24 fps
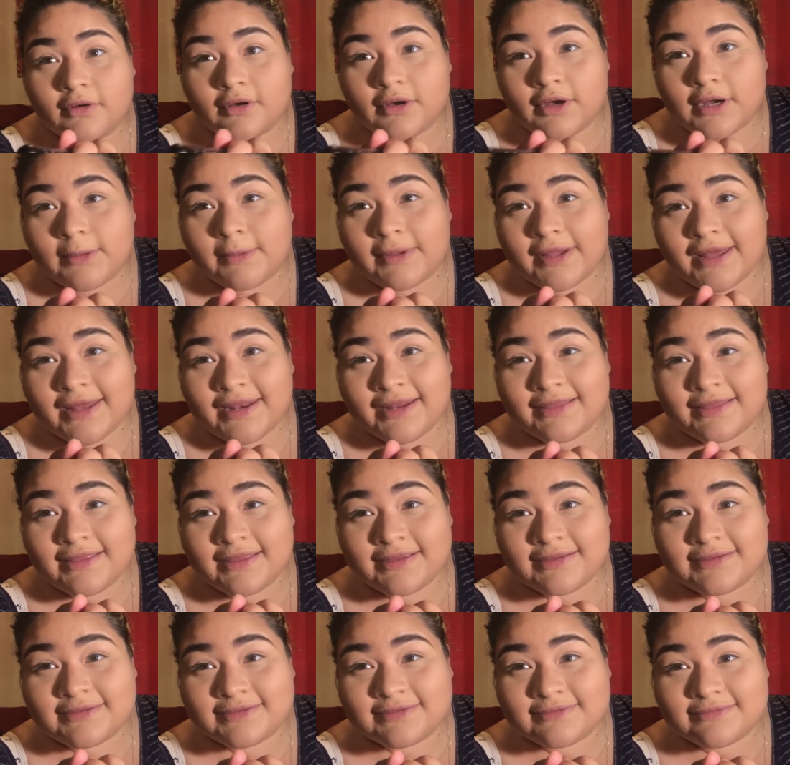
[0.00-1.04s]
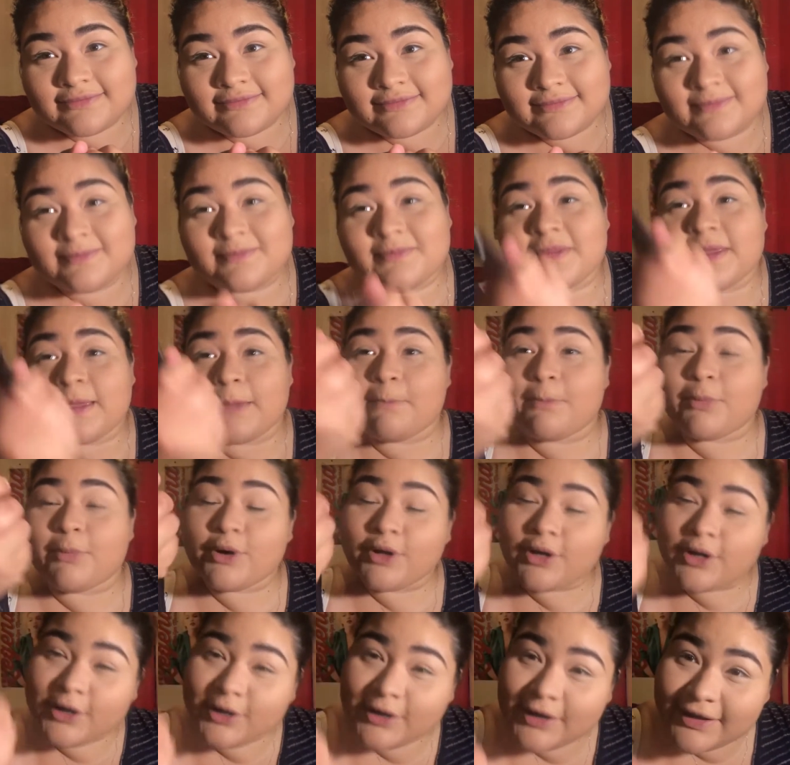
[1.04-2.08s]
I'm gonna edit this and
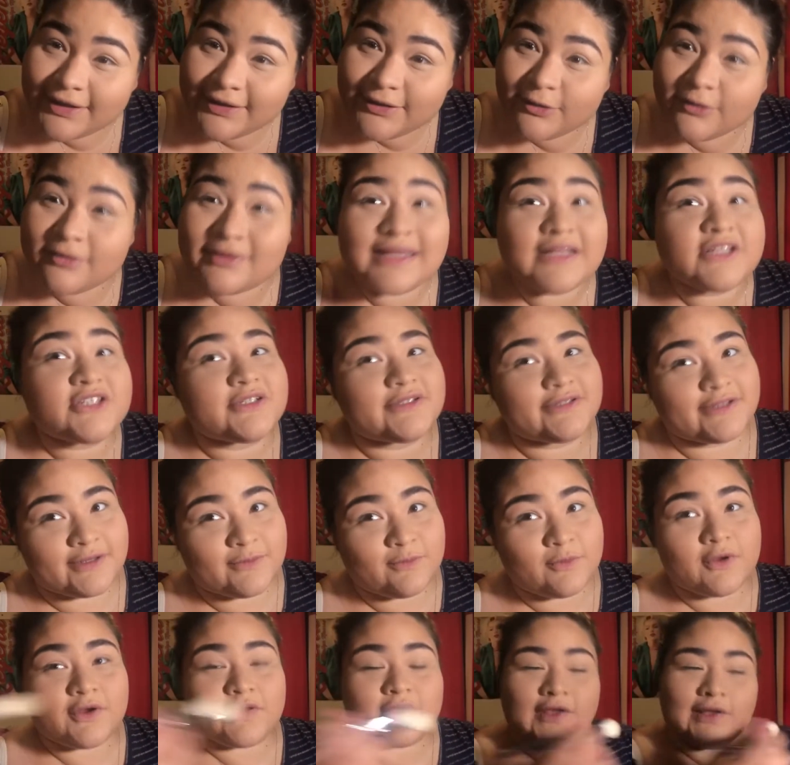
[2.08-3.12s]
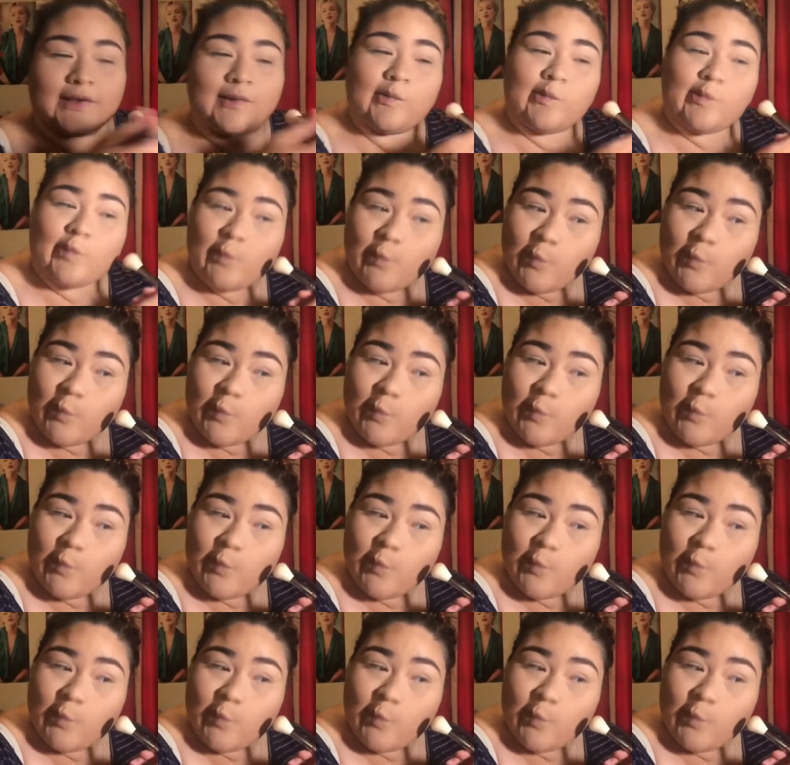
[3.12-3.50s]
put in a note that she did walk in.